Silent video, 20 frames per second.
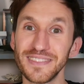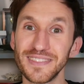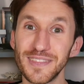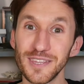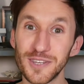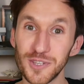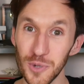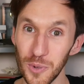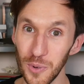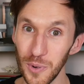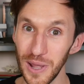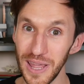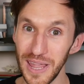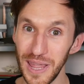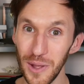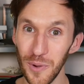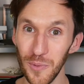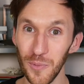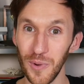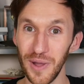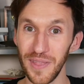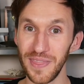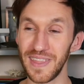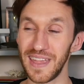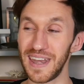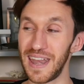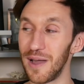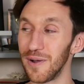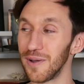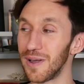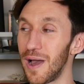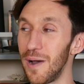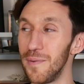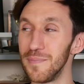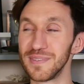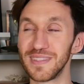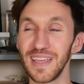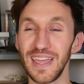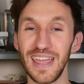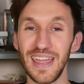the toy one that now
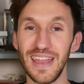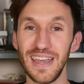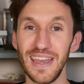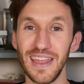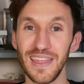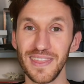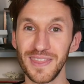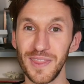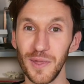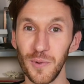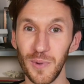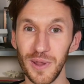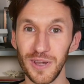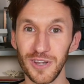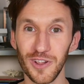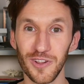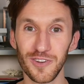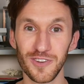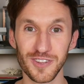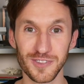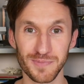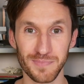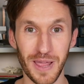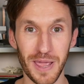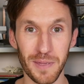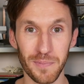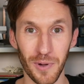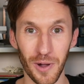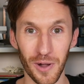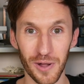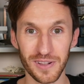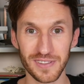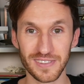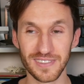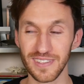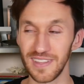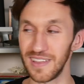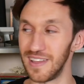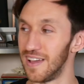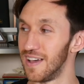comes in the window display
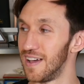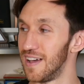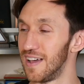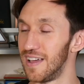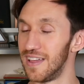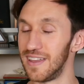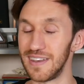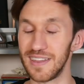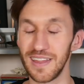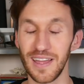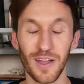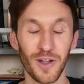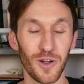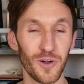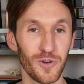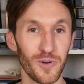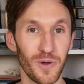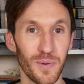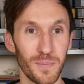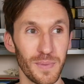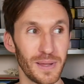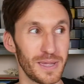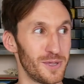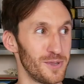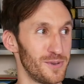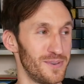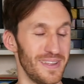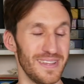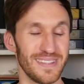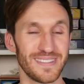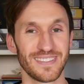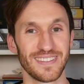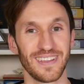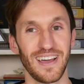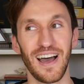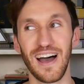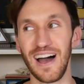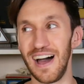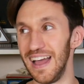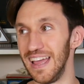box. And oh my goodness,
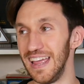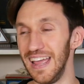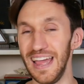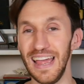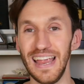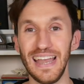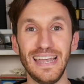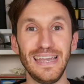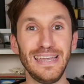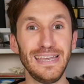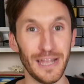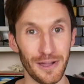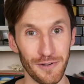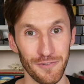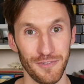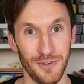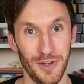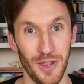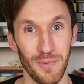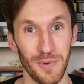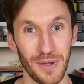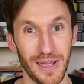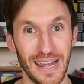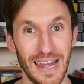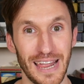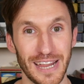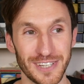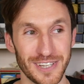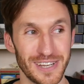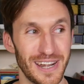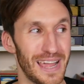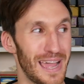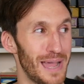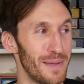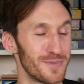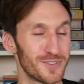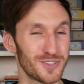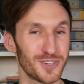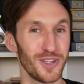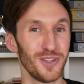I love Noble Collection. Like,
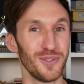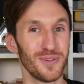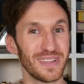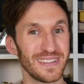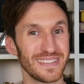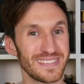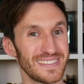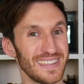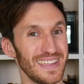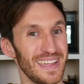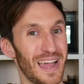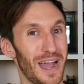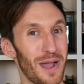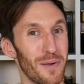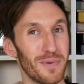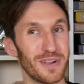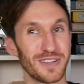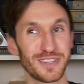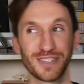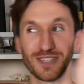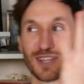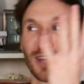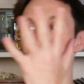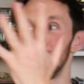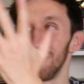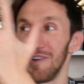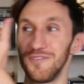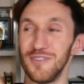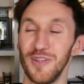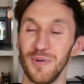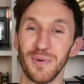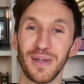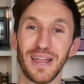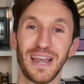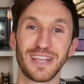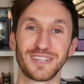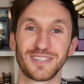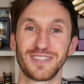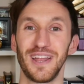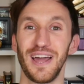I'm sure you can see how much stuff of Noble
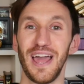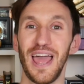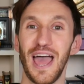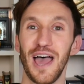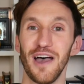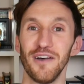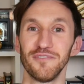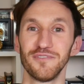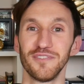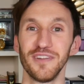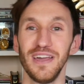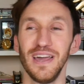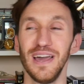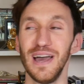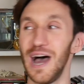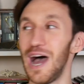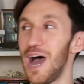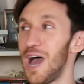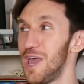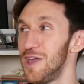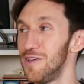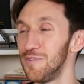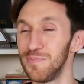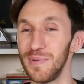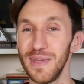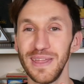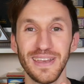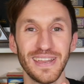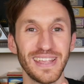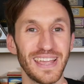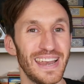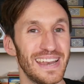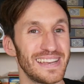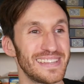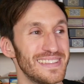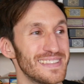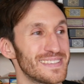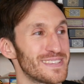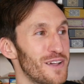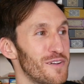Collection I have. I have been
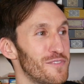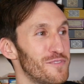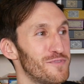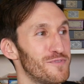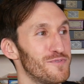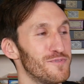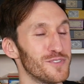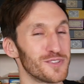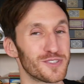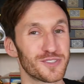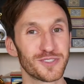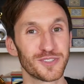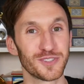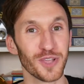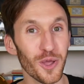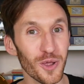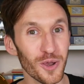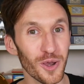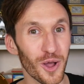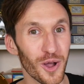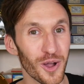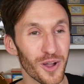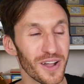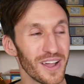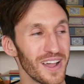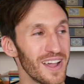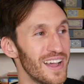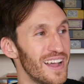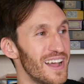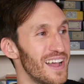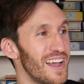collecting stuff for so long.